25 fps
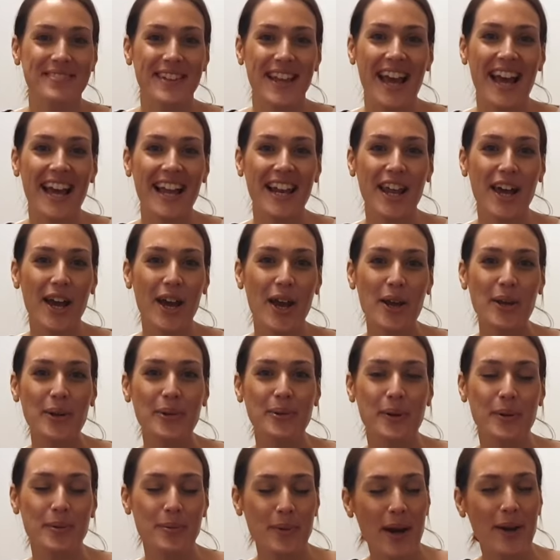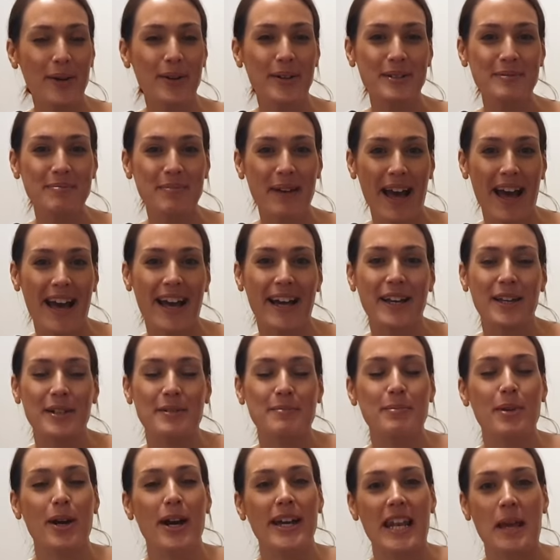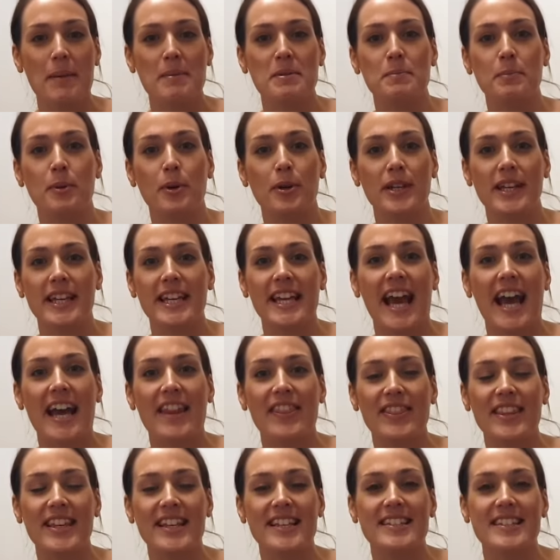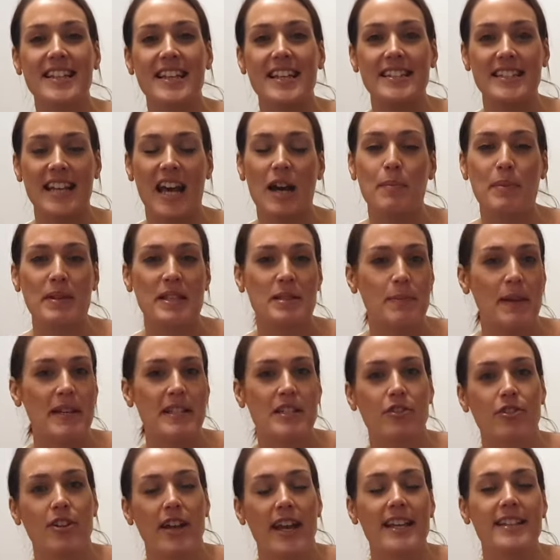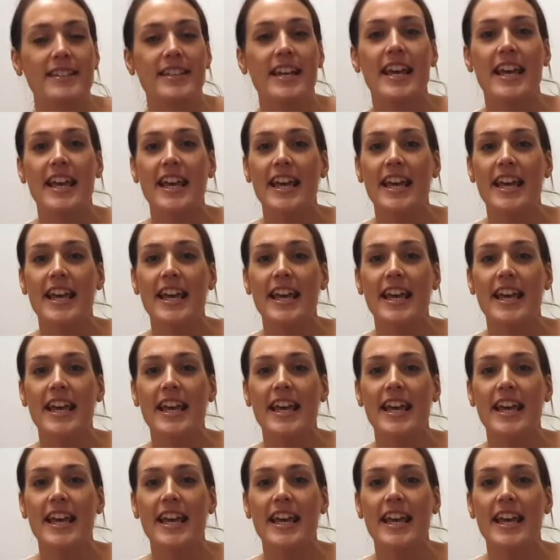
Hello! Welcome back! My name's Bonnie and this is Happy Space Create.